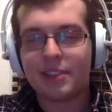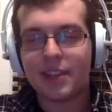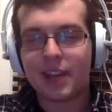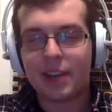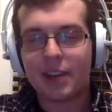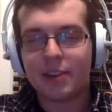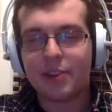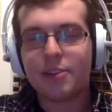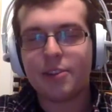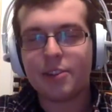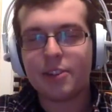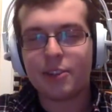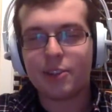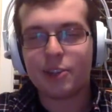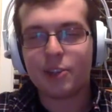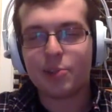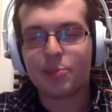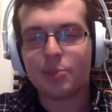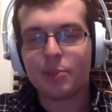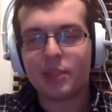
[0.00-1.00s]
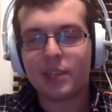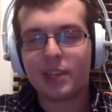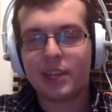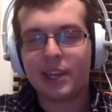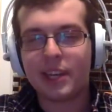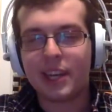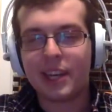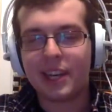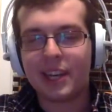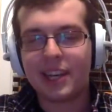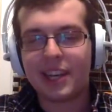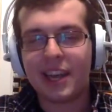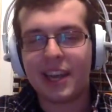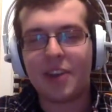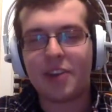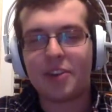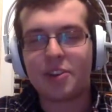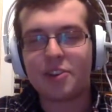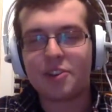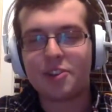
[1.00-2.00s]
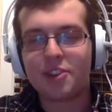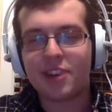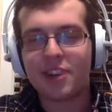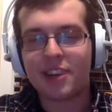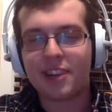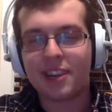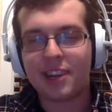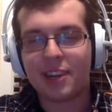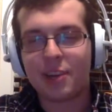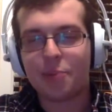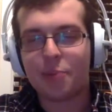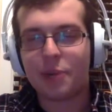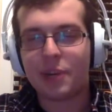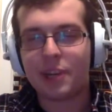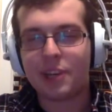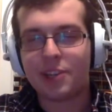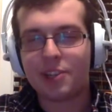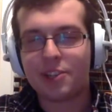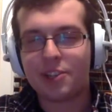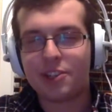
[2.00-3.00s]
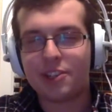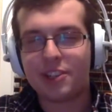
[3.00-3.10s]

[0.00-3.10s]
I used to just play Counter-Strike and watch